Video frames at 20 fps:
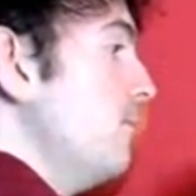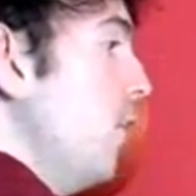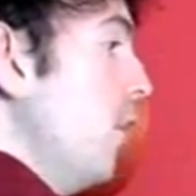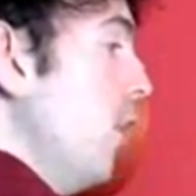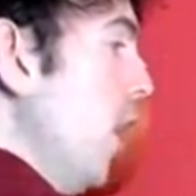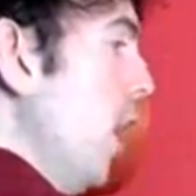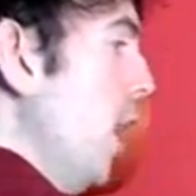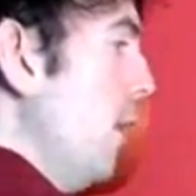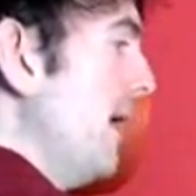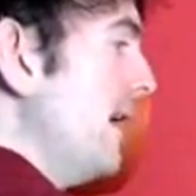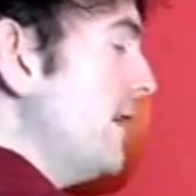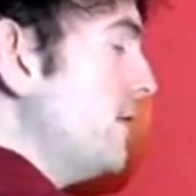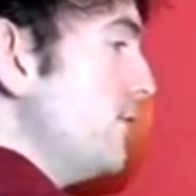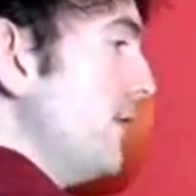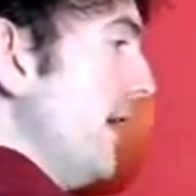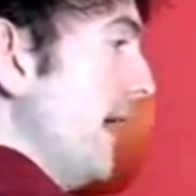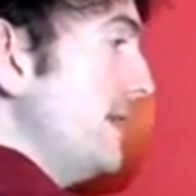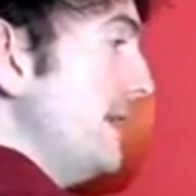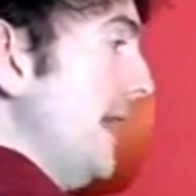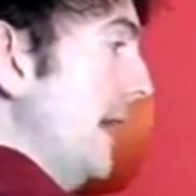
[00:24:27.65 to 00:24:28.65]
Oh, it's
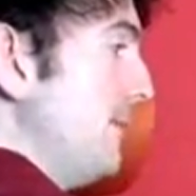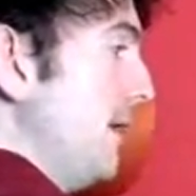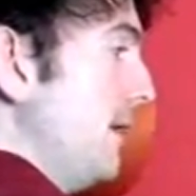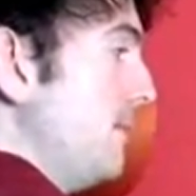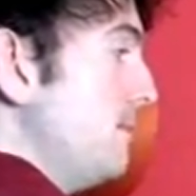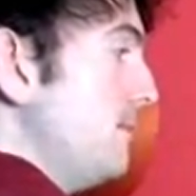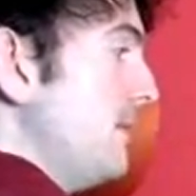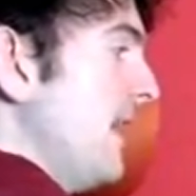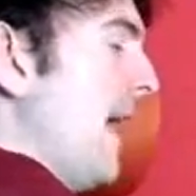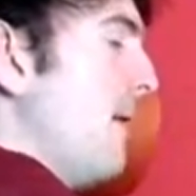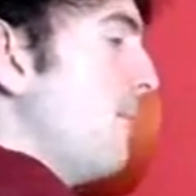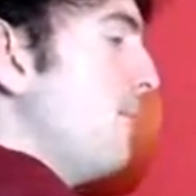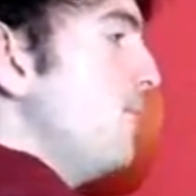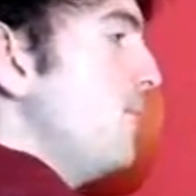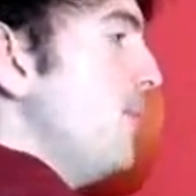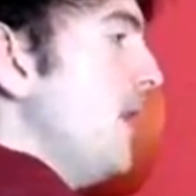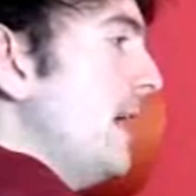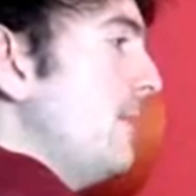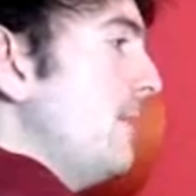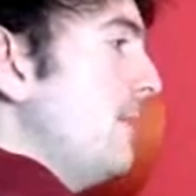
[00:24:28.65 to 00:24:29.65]
27. Yeah,
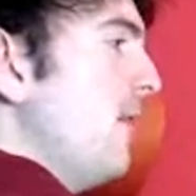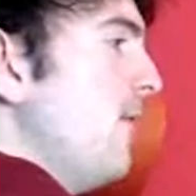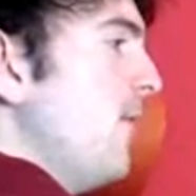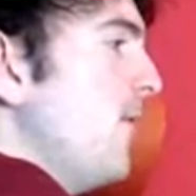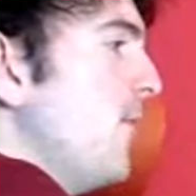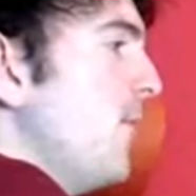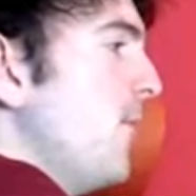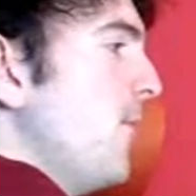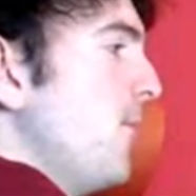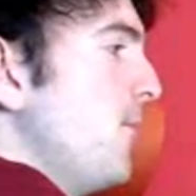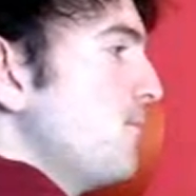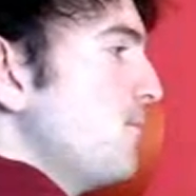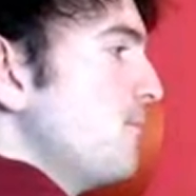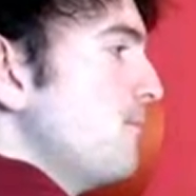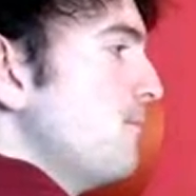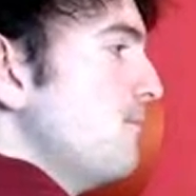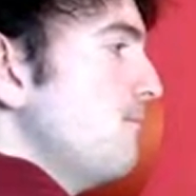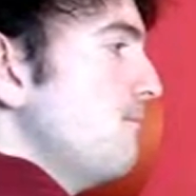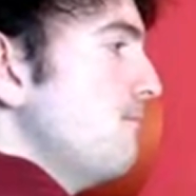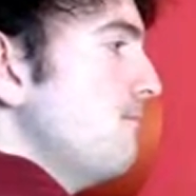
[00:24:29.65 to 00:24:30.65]
35th.
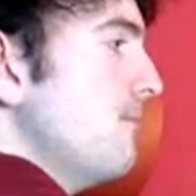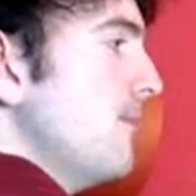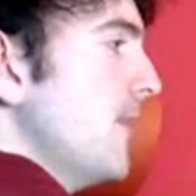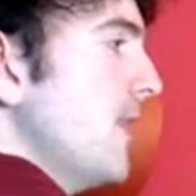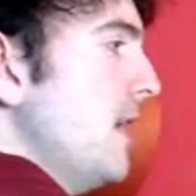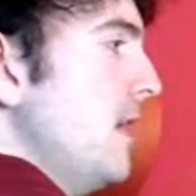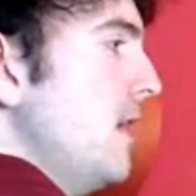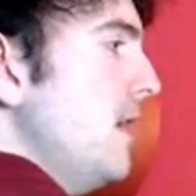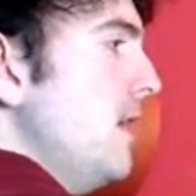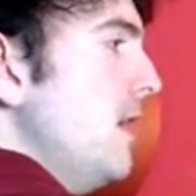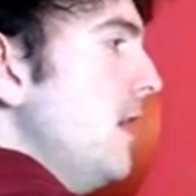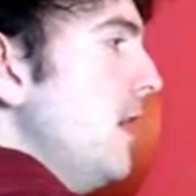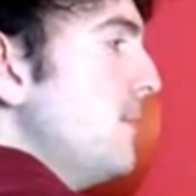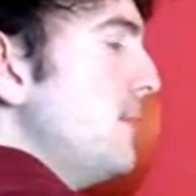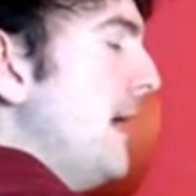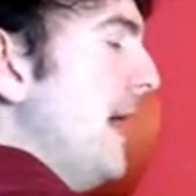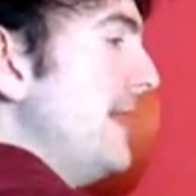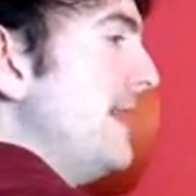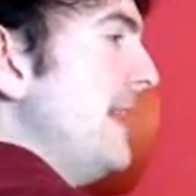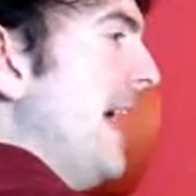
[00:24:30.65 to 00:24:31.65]

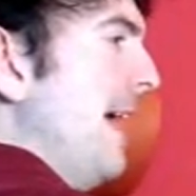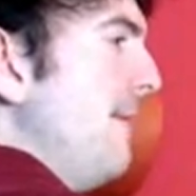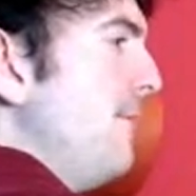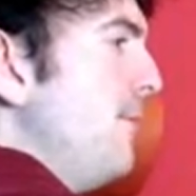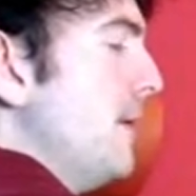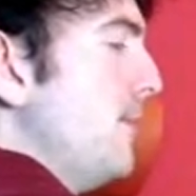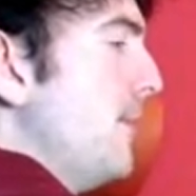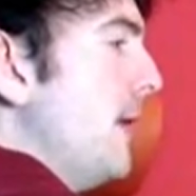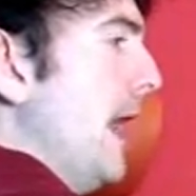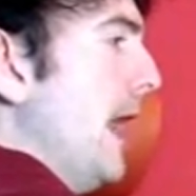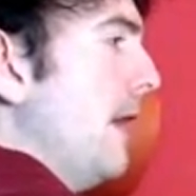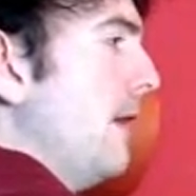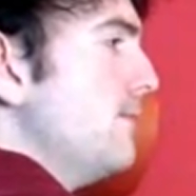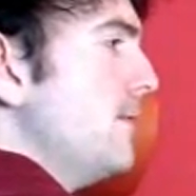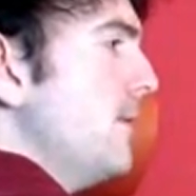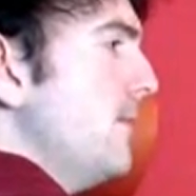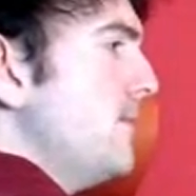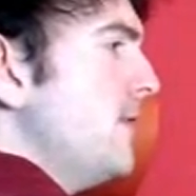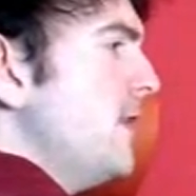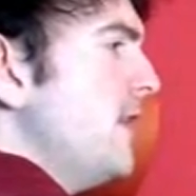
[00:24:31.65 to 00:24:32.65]
By that point,
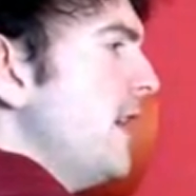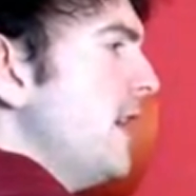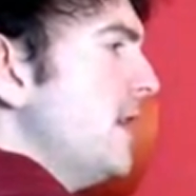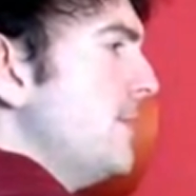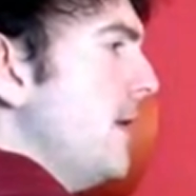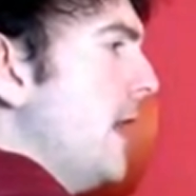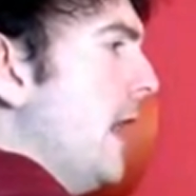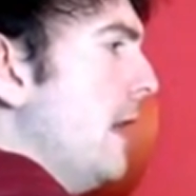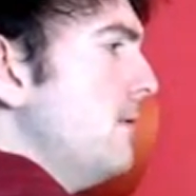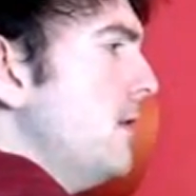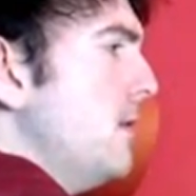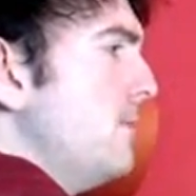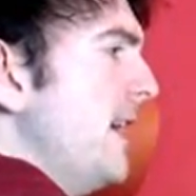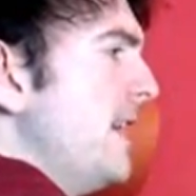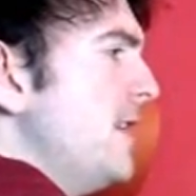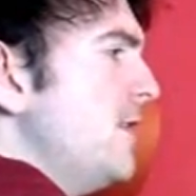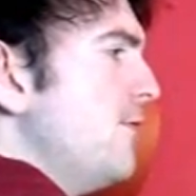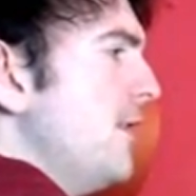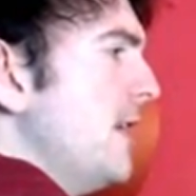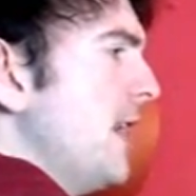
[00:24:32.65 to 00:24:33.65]
the Sears Park will have
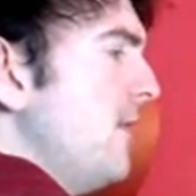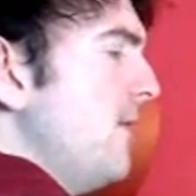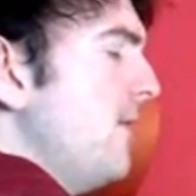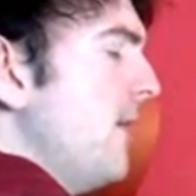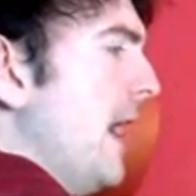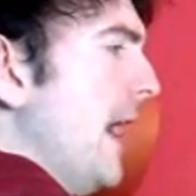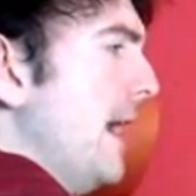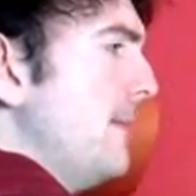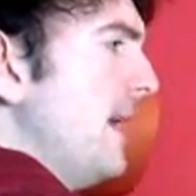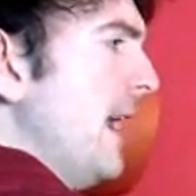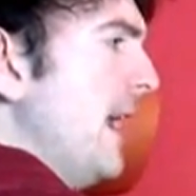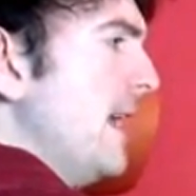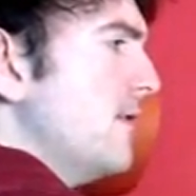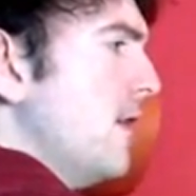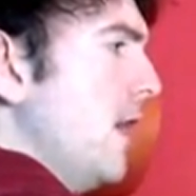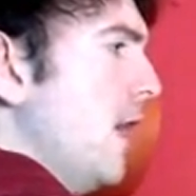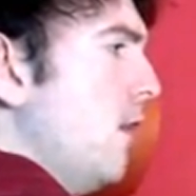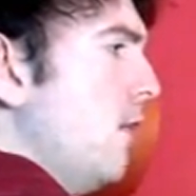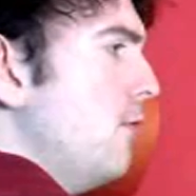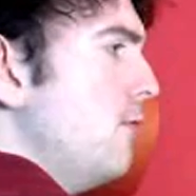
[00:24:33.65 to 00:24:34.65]
been 25 years
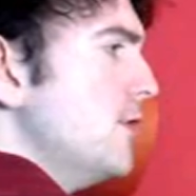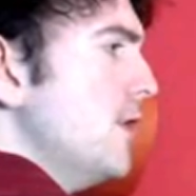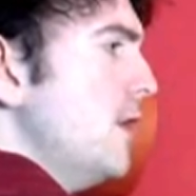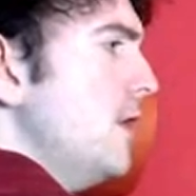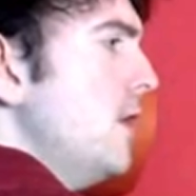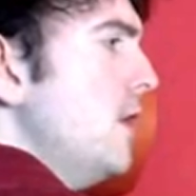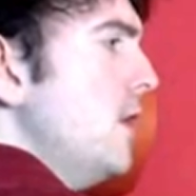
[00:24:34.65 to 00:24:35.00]
old.